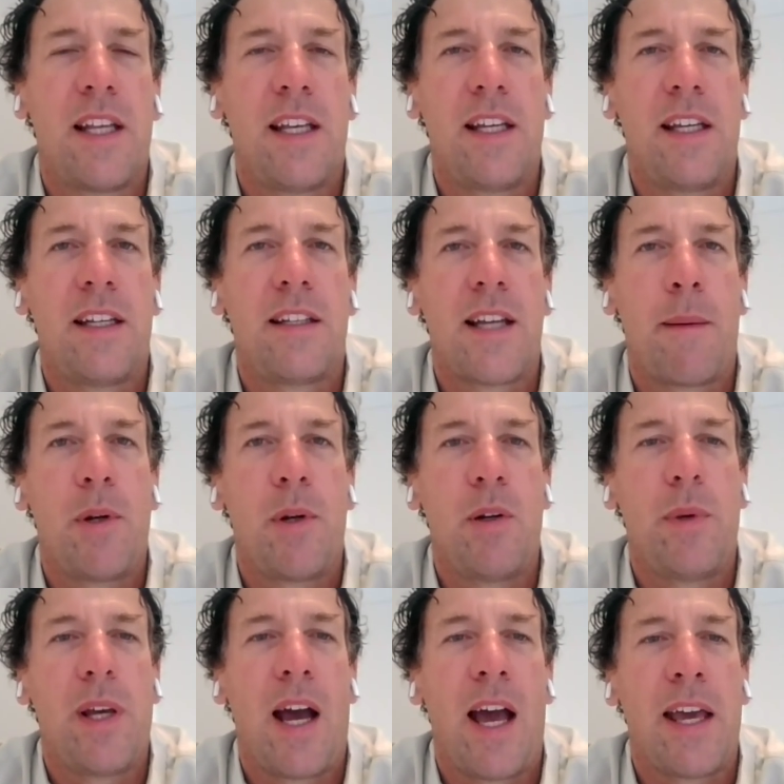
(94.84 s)
the
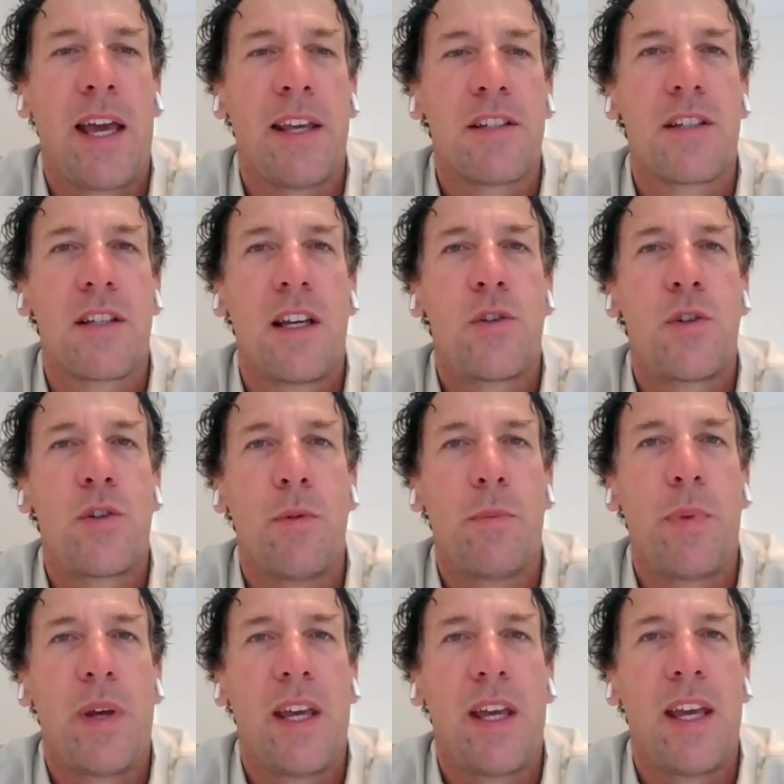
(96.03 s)
WBAs to
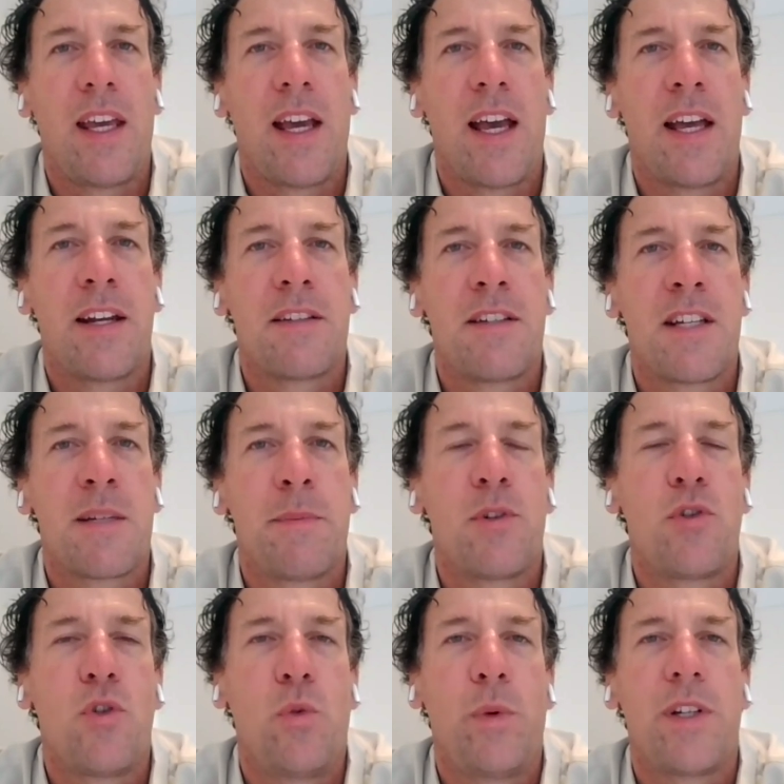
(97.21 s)
be an assessment
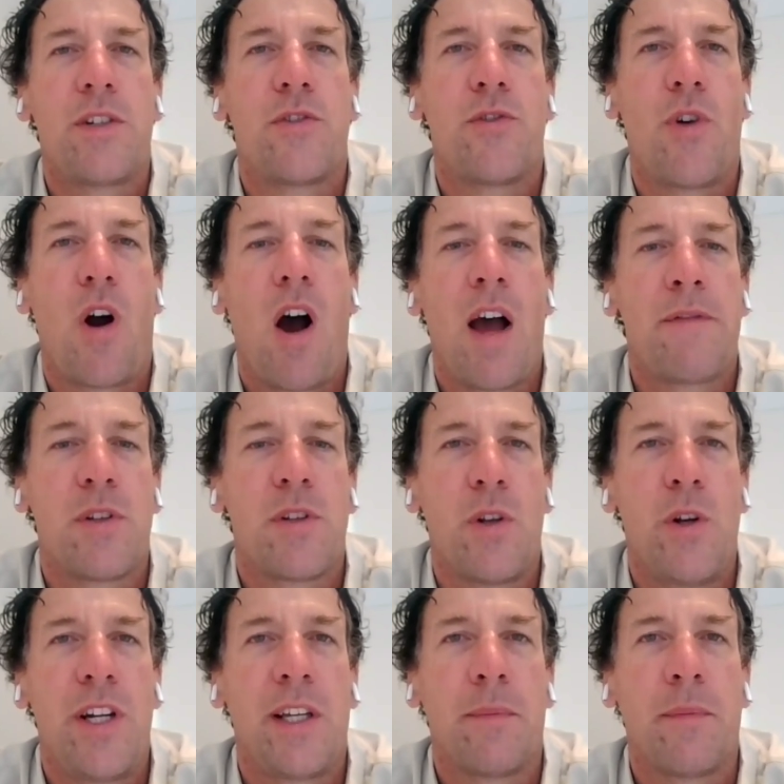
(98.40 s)
tool which drives
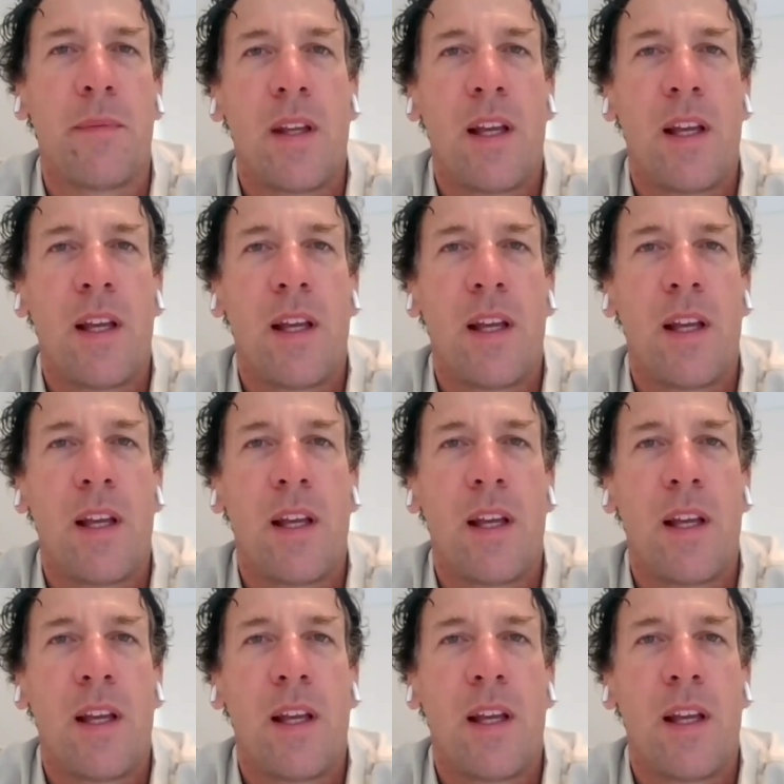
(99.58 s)
learning.